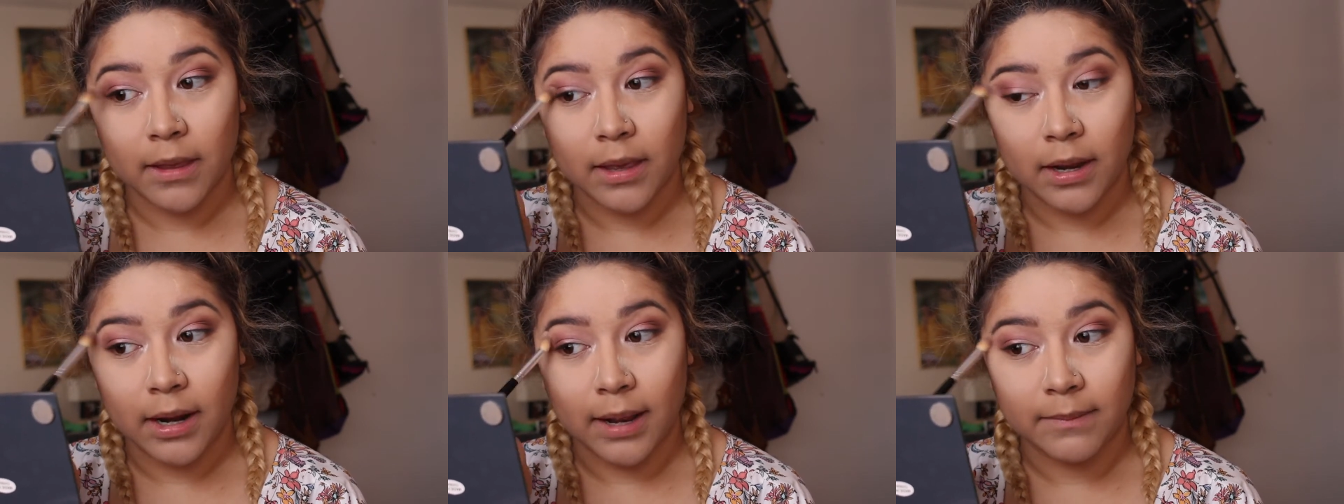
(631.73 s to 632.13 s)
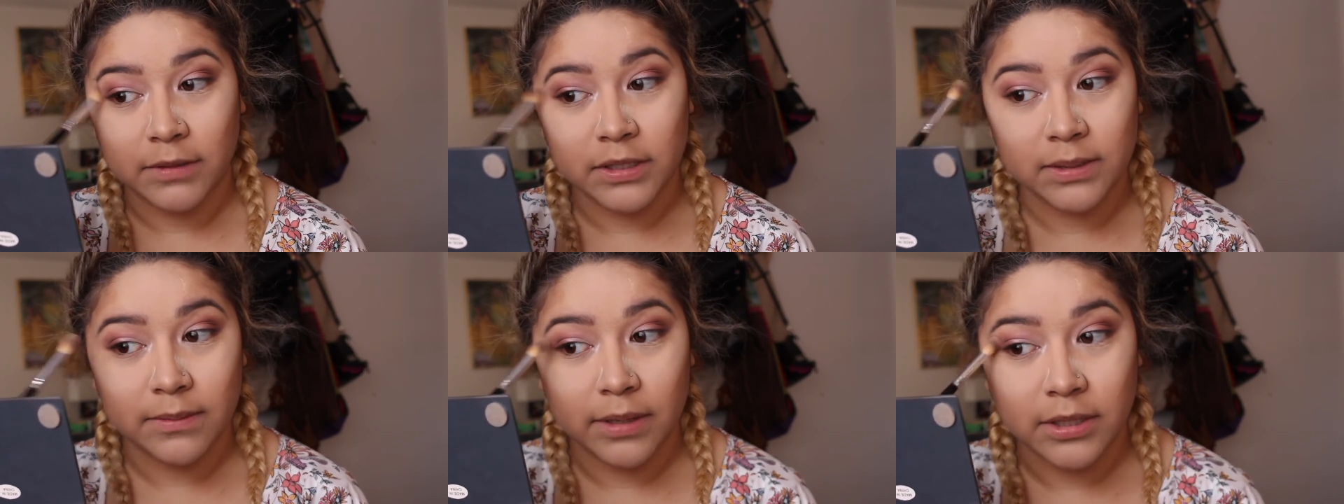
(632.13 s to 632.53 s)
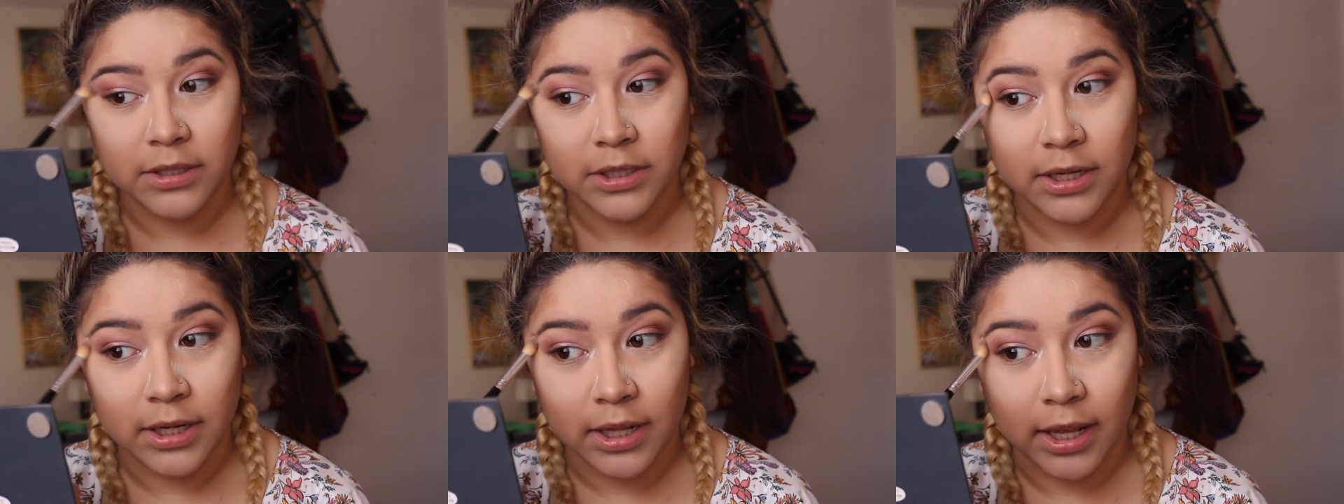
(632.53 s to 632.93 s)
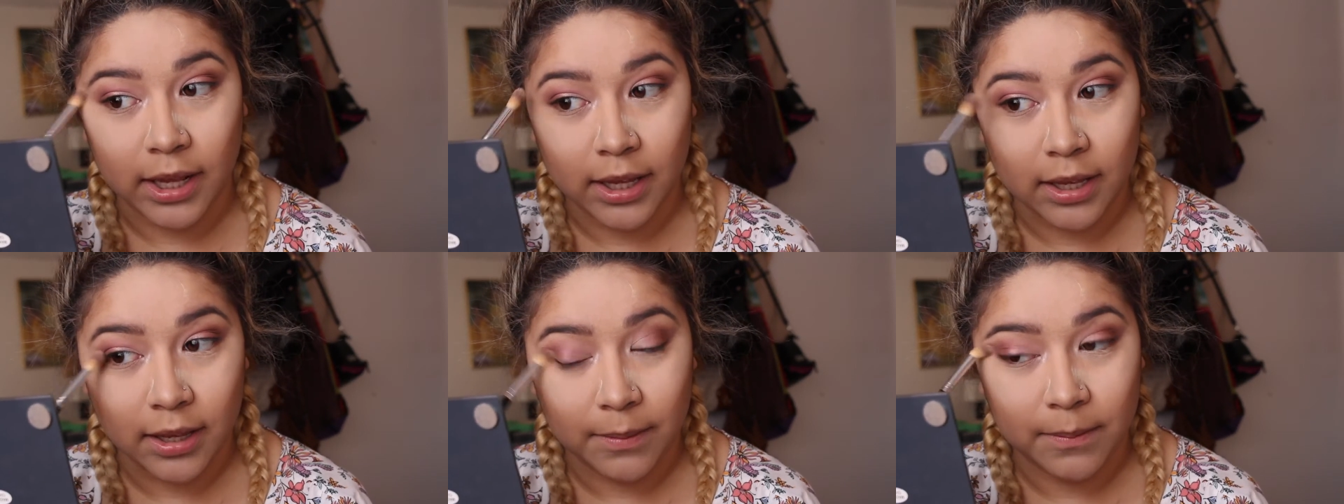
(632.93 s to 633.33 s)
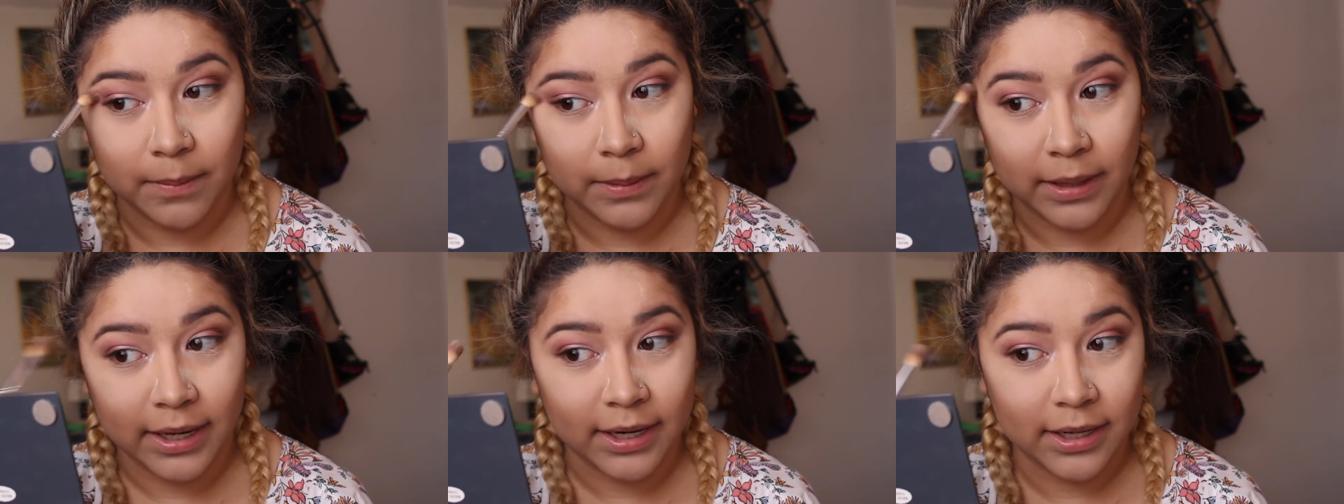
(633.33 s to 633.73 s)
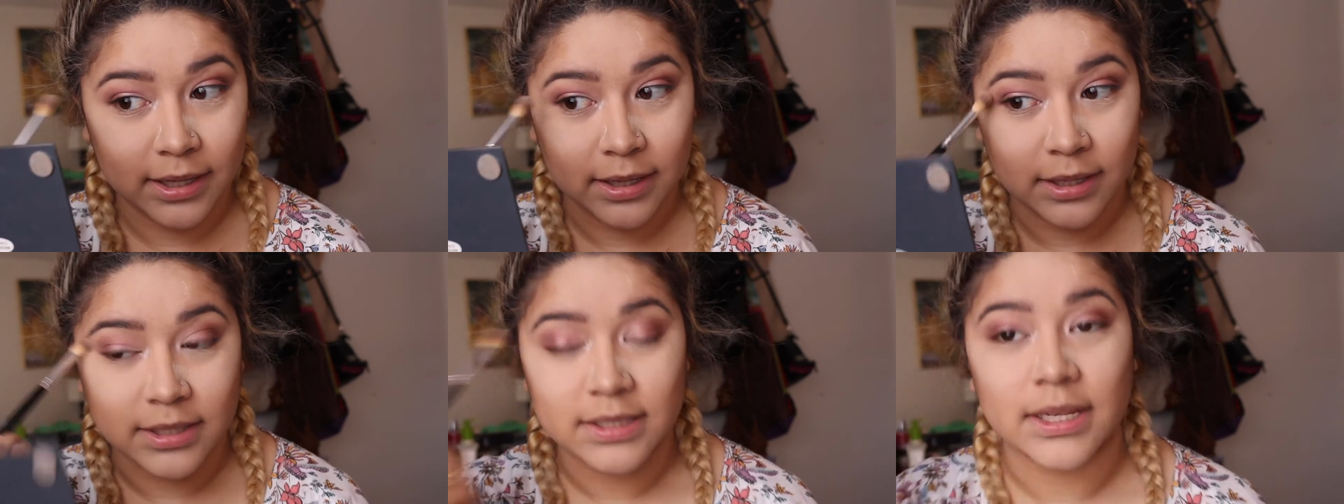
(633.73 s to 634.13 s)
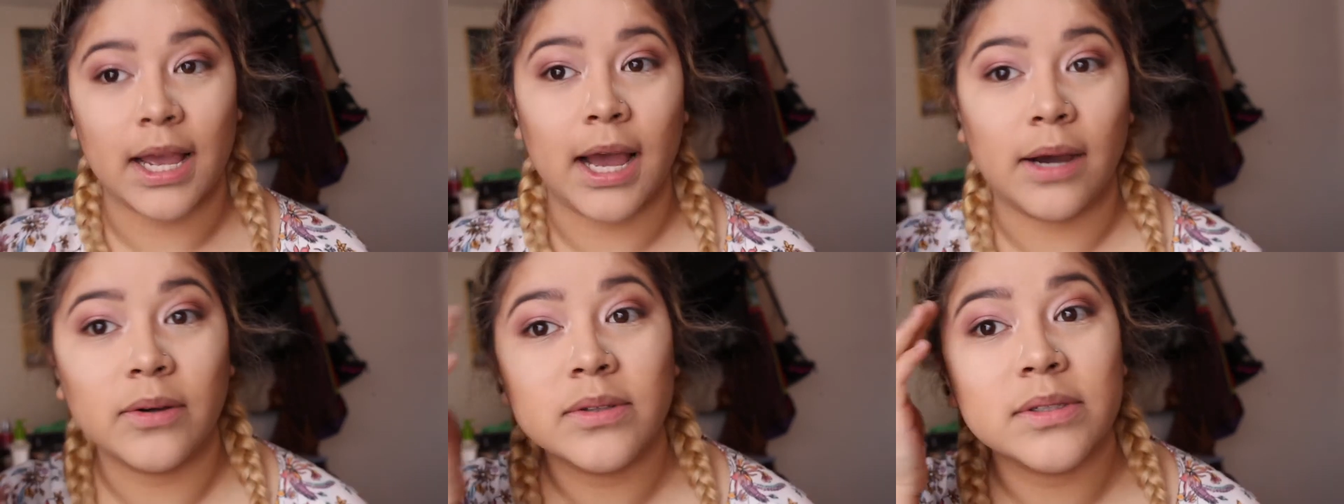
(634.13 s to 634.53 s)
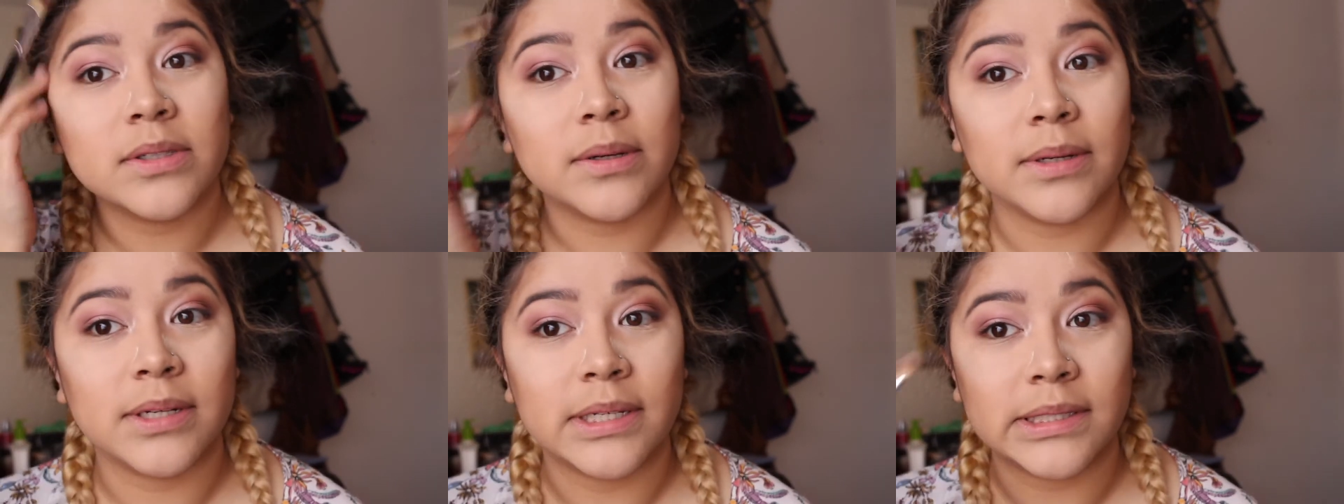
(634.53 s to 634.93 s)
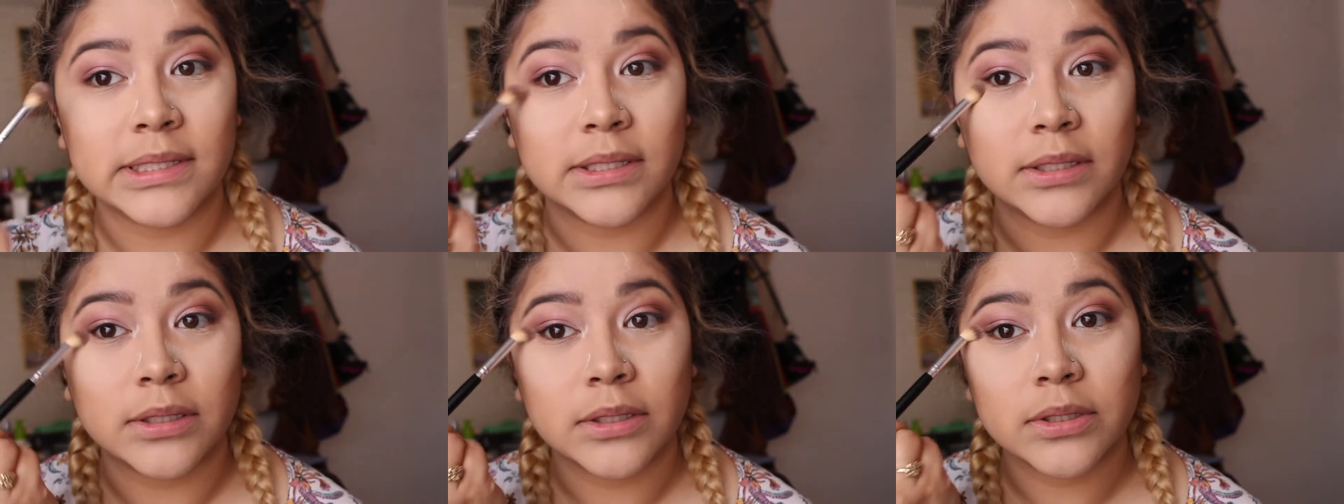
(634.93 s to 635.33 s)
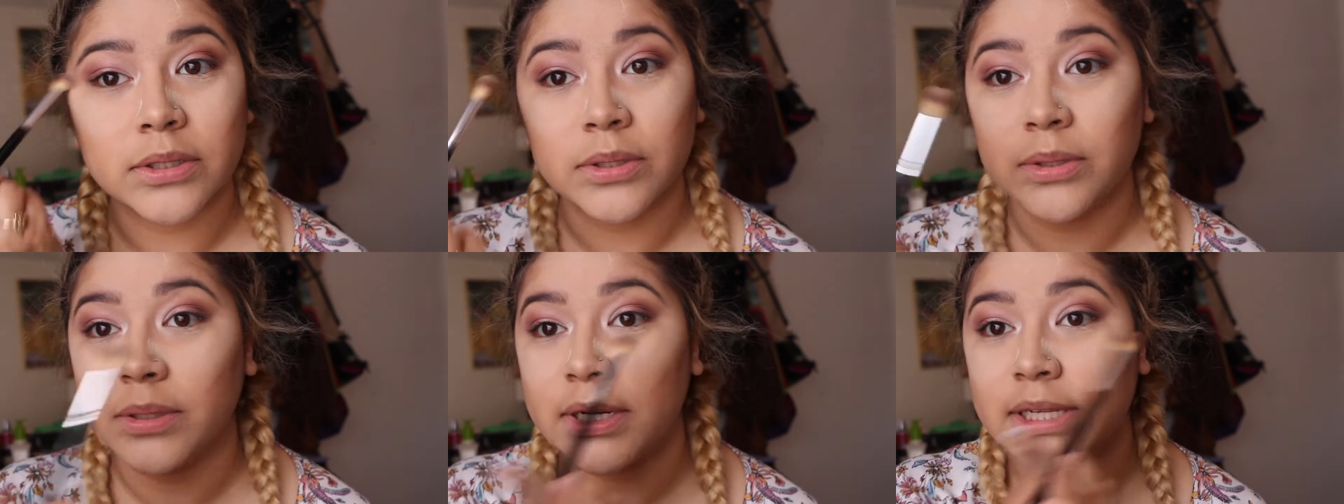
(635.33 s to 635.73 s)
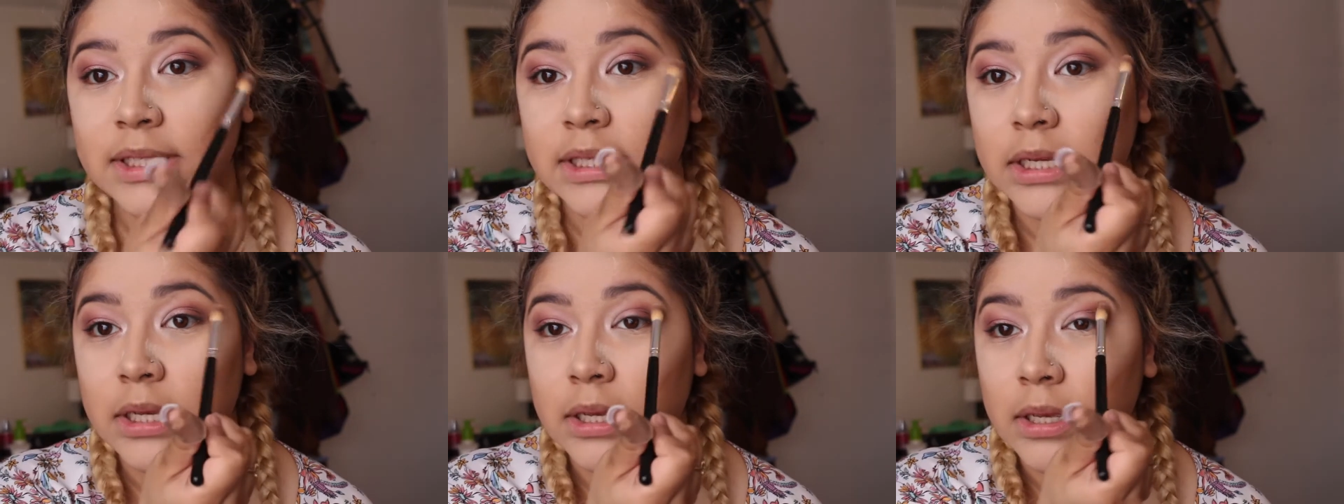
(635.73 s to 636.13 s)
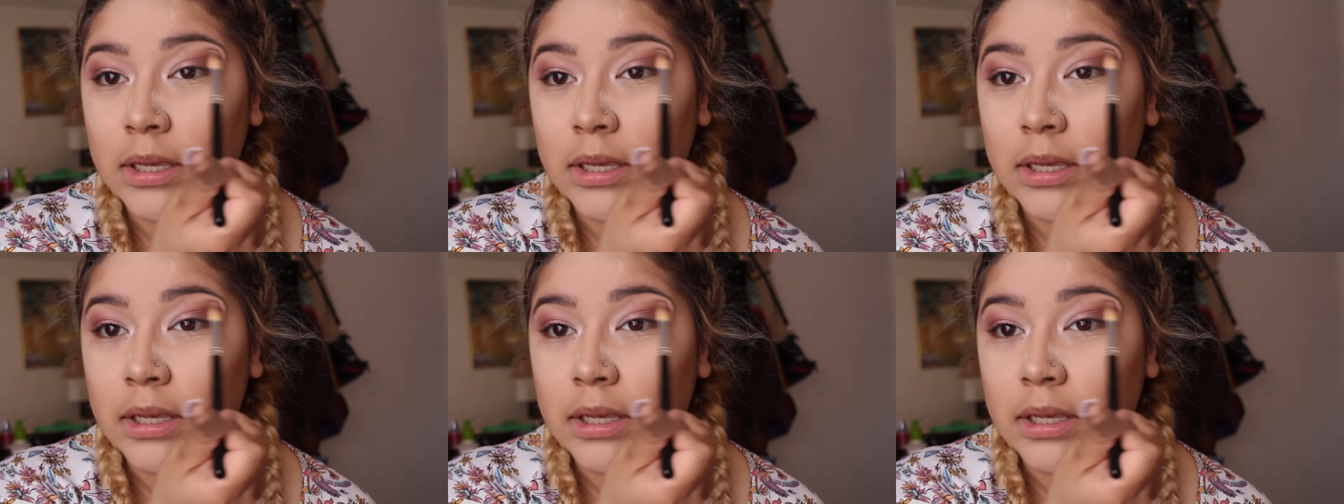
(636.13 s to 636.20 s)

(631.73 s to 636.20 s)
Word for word: And I'm just making sure like I'm blending this out so it doesn't look too crazy.